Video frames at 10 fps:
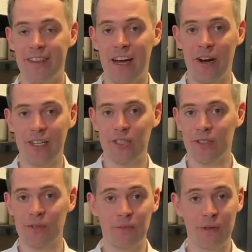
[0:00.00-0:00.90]

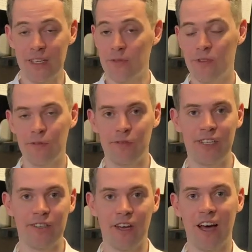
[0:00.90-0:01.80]
direction, please feel free
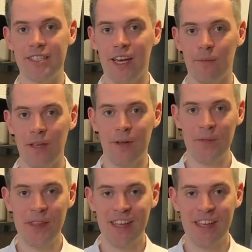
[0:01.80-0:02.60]
to contact me.